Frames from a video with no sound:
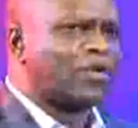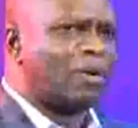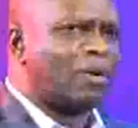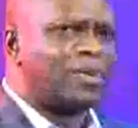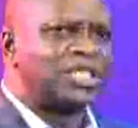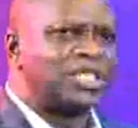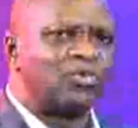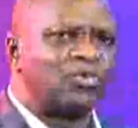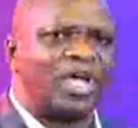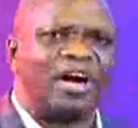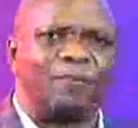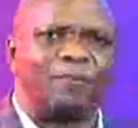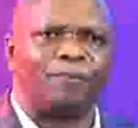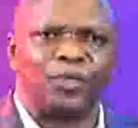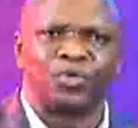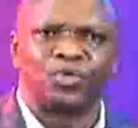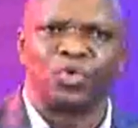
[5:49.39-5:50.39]
It will help
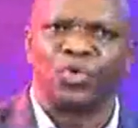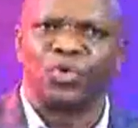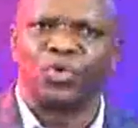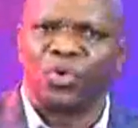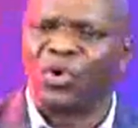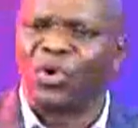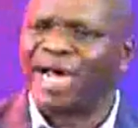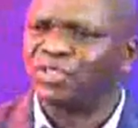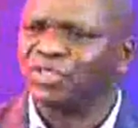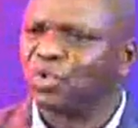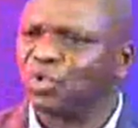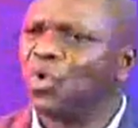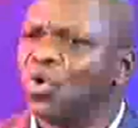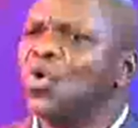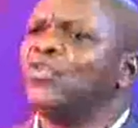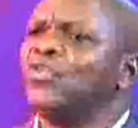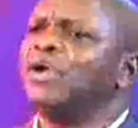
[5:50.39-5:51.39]
you to know how to
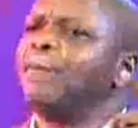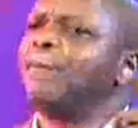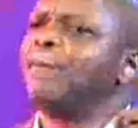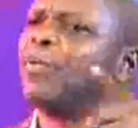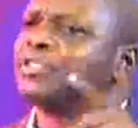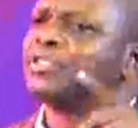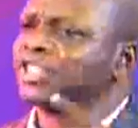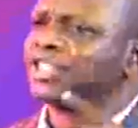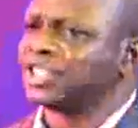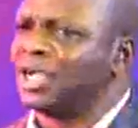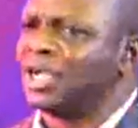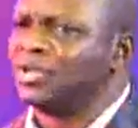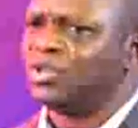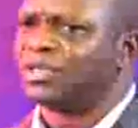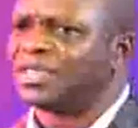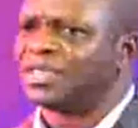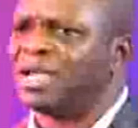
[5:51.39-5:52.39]
reposition
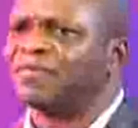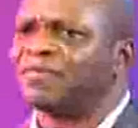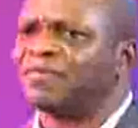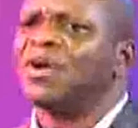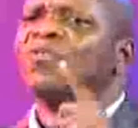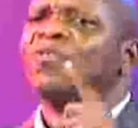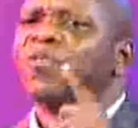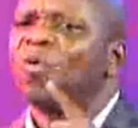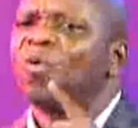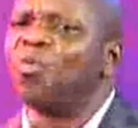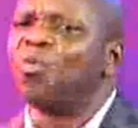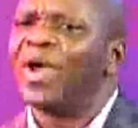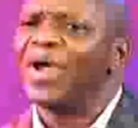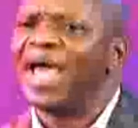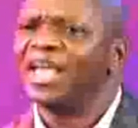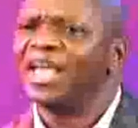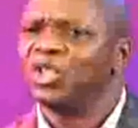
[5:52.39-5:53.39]
yourself for
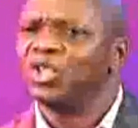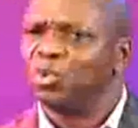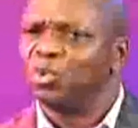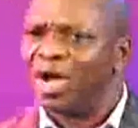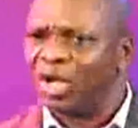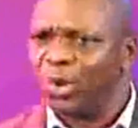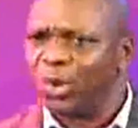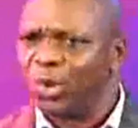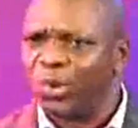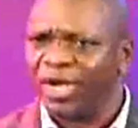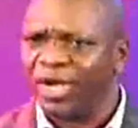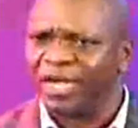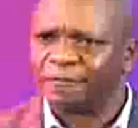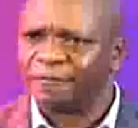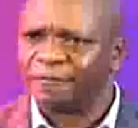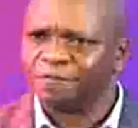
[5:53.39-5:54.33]
where you are going.